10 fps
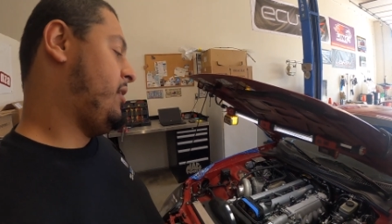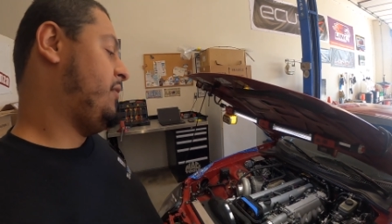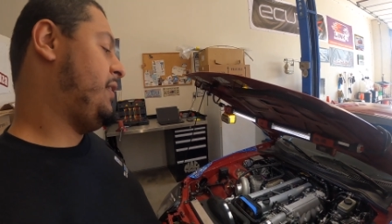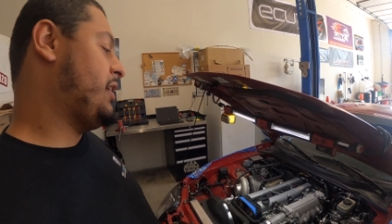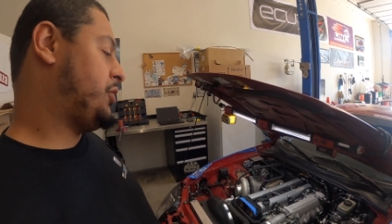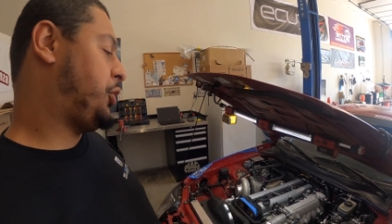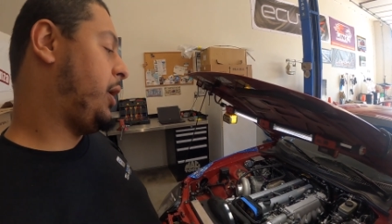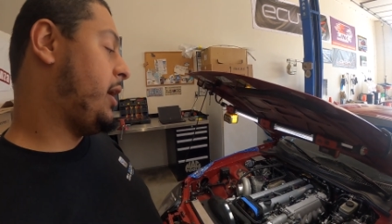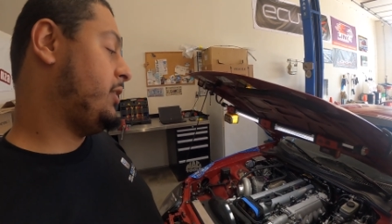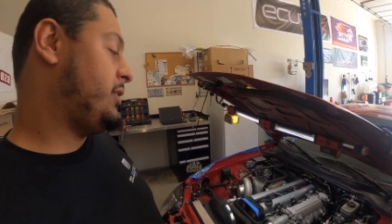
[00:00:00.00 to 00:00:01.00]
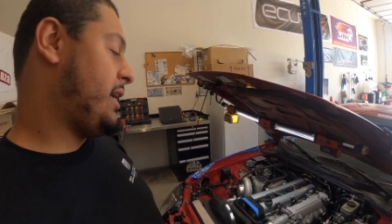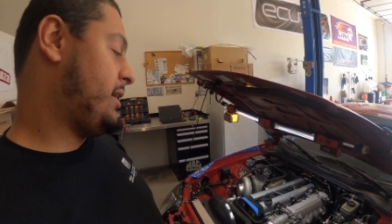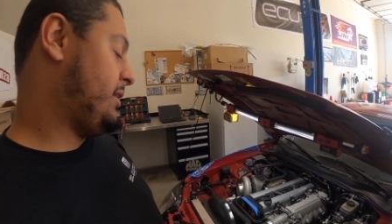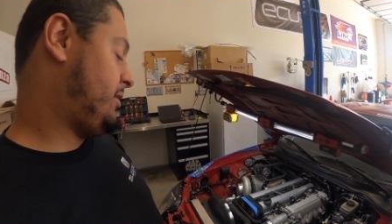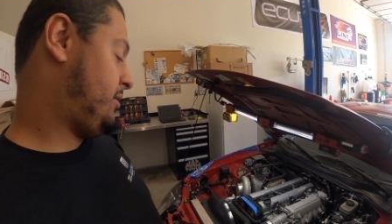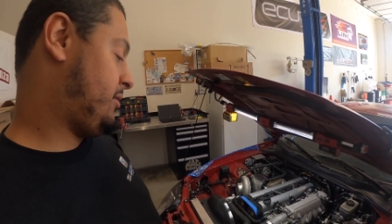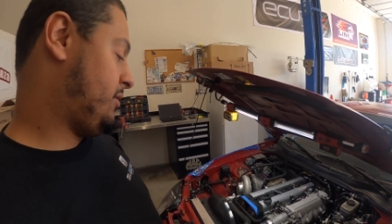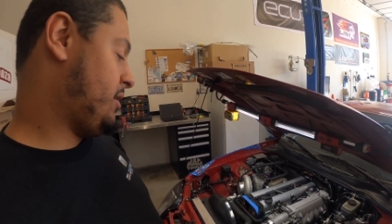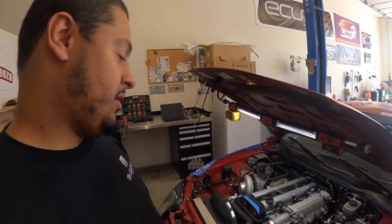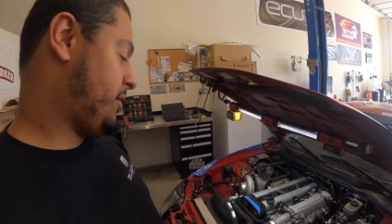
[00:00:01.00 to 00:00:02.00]
fingers crossed that it's,
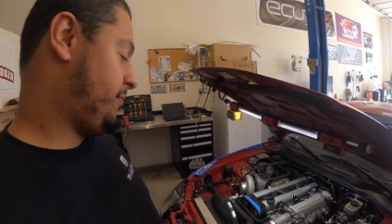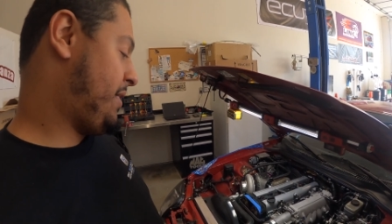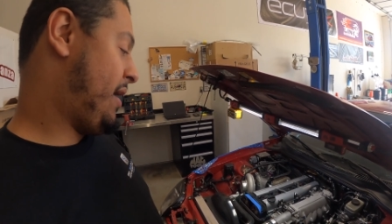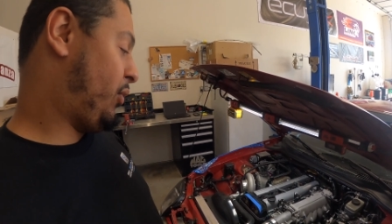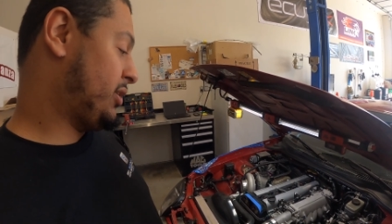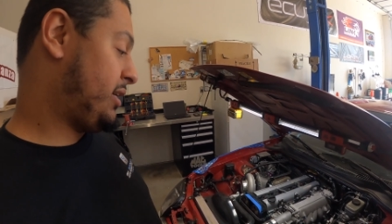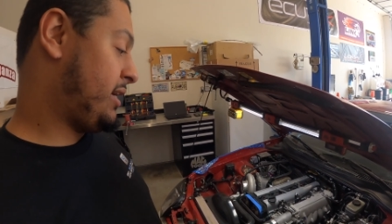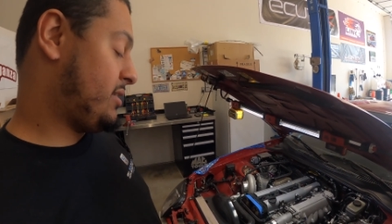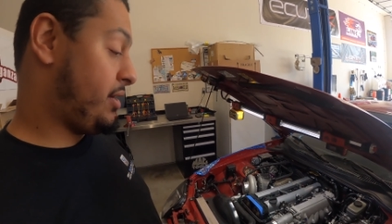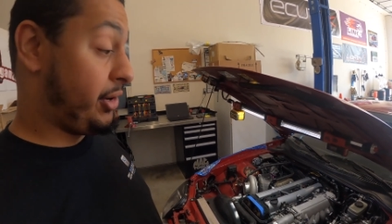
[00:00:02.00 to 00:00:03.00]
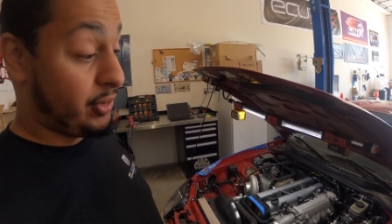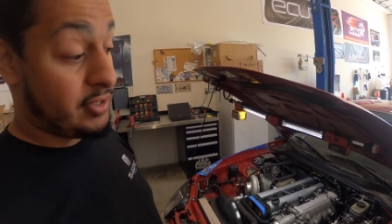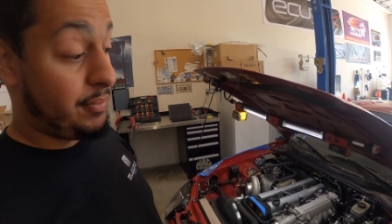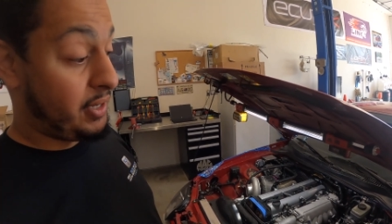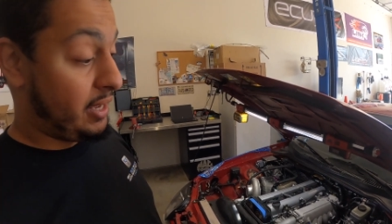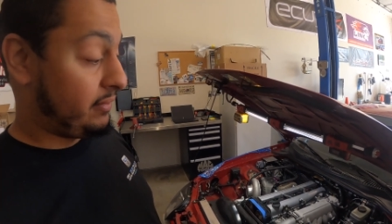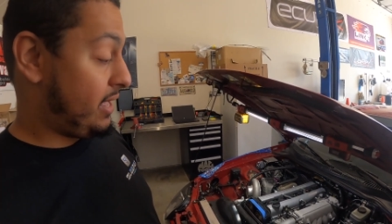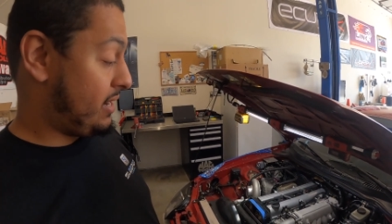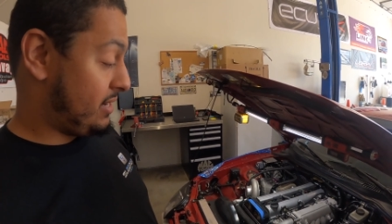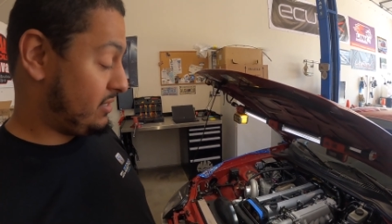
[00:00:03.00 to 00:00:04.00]
you know, not worst case scenario and something like
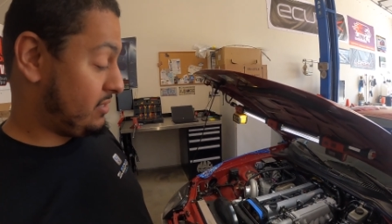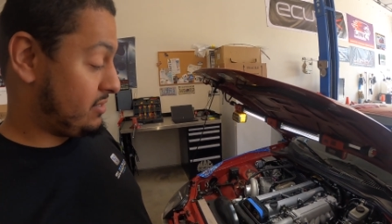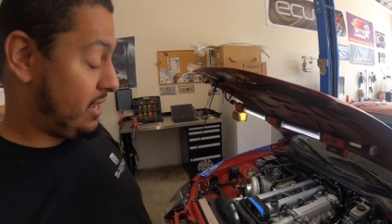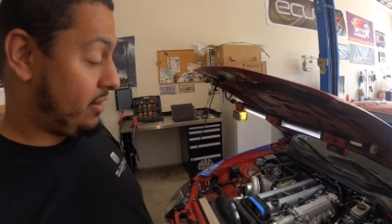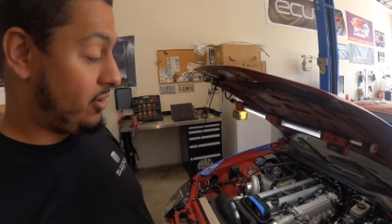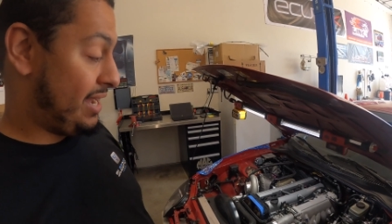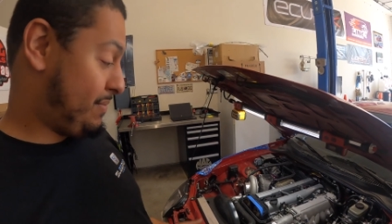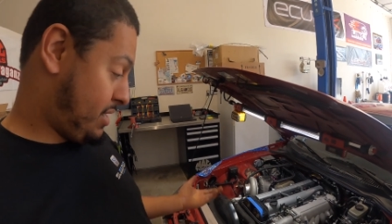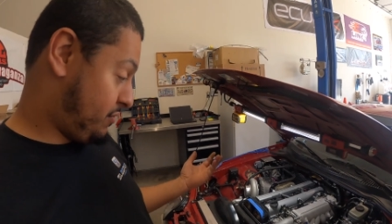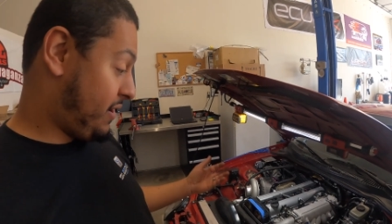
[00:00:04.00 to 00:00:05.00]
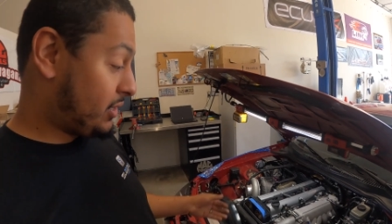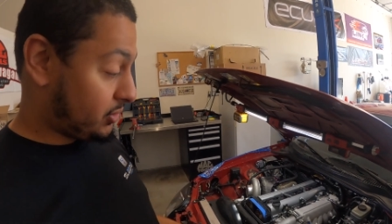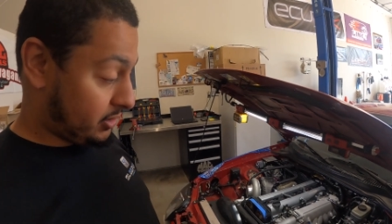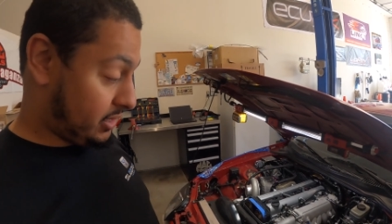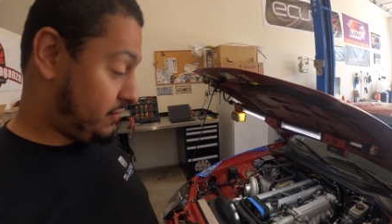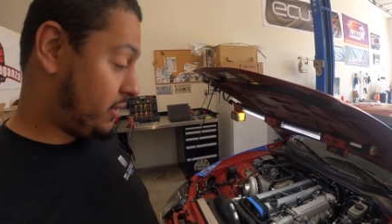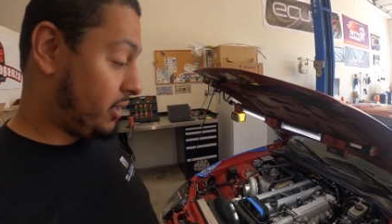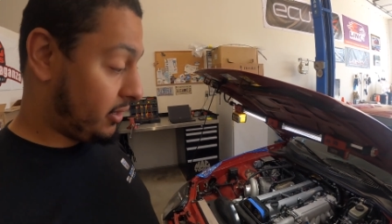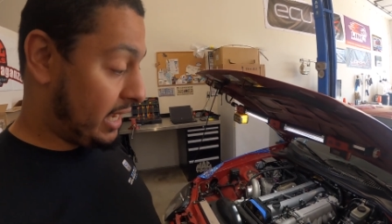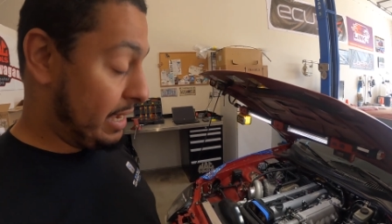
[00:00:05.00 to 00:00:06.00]
that, and it's just like, okay, manufacturing defect
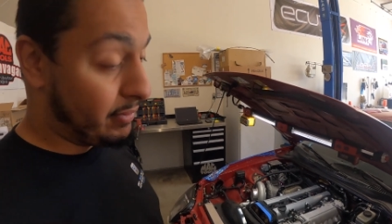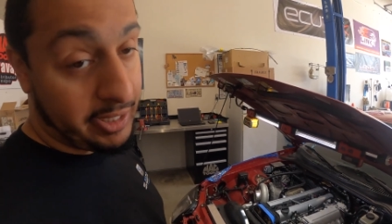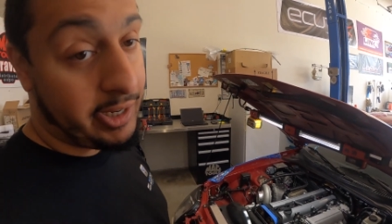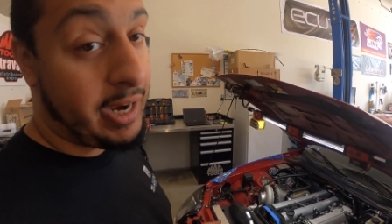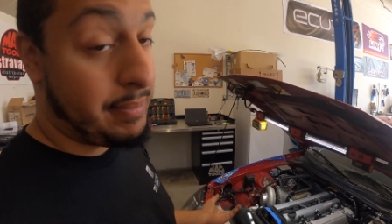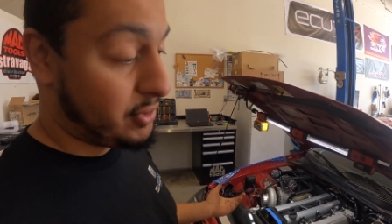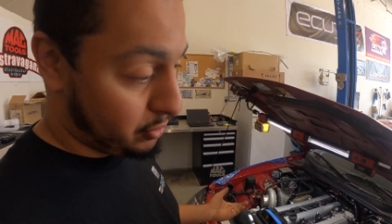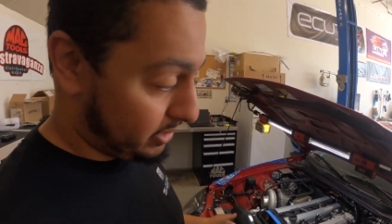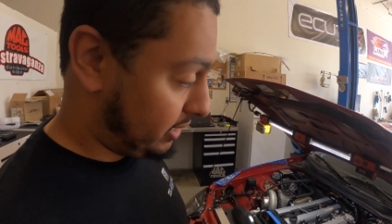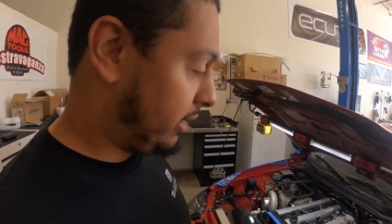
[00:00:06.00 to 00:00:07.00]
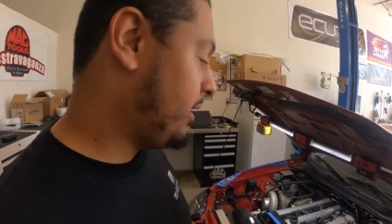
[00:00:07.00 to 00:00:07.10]
on the cam and the air gap's too big.